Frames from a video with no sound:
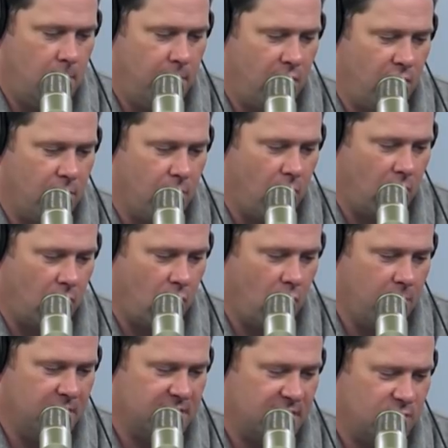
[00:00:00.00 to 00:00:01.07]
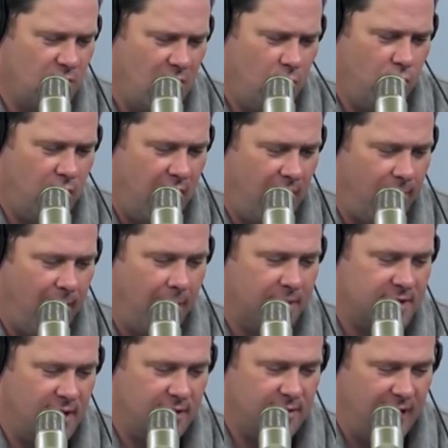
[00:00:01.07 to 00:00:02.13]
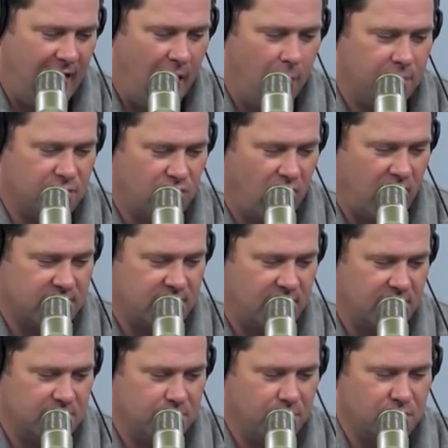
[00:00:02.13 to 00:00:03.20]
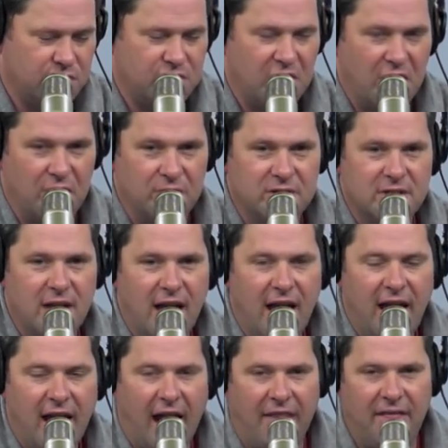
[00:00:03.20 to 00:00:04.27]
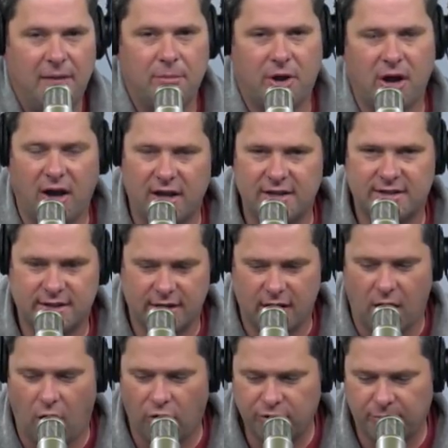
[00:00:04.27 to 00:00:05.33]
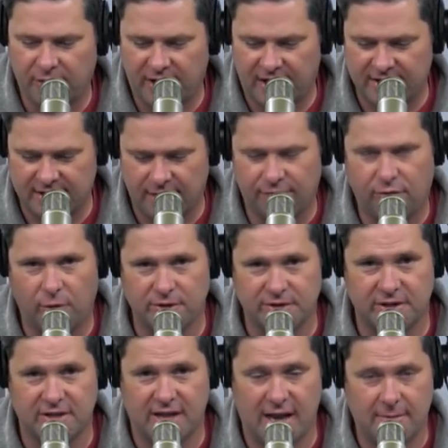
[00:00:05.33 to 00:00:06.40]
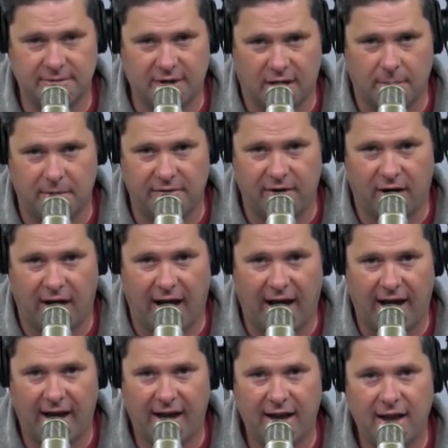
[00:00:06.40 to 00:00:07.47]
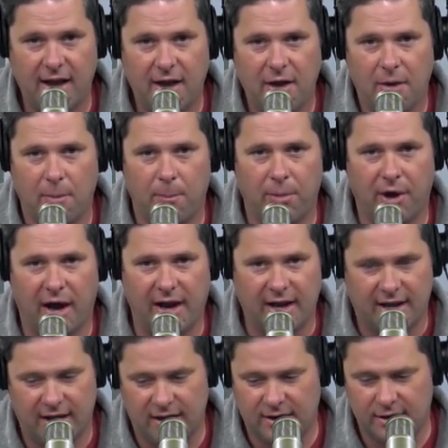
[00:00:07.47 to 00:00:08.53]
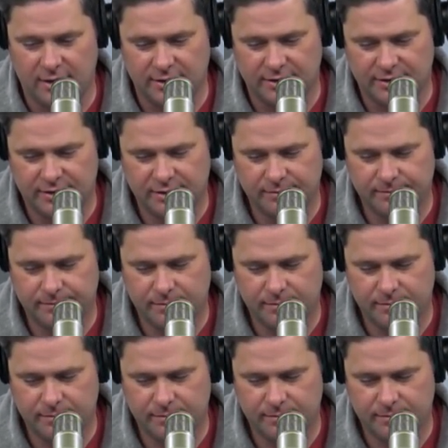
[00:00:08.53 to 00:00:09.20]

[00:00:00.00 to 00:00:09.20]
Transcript: Miriam Martin Corbin says, why would Alabama take the albatross that is Butch Jones? I think because ultimately his influence on the team is not going to be very high, but his,